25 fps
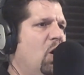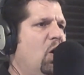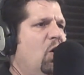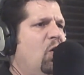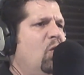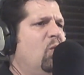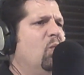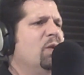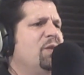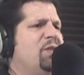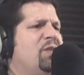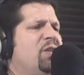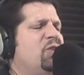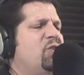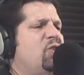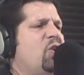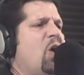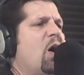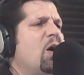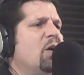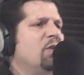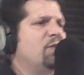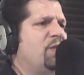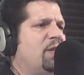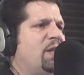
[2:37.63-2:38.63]
who was in
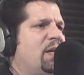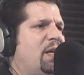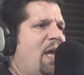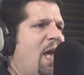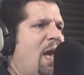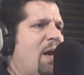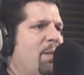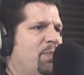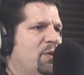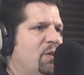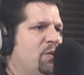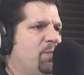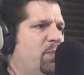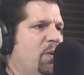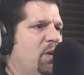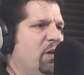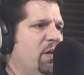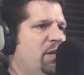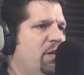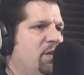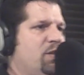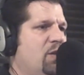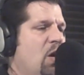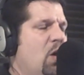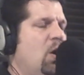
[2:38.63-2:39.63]
charge of the campus
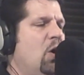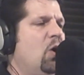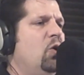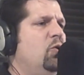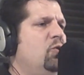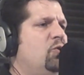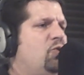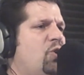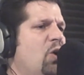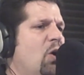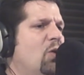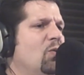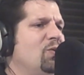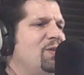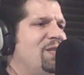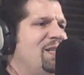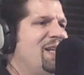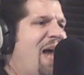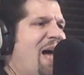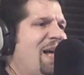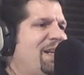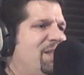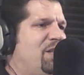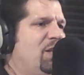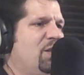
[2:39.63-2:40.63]
police, who chose
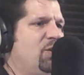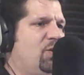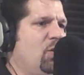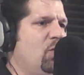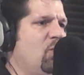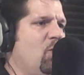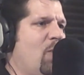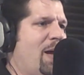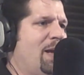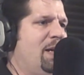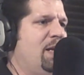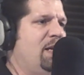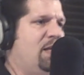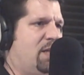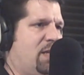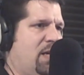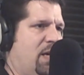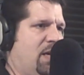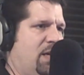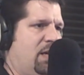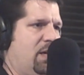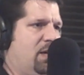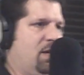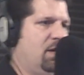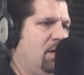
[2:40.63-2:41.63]
not to do
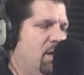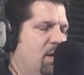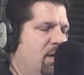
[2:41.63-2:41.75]
anything.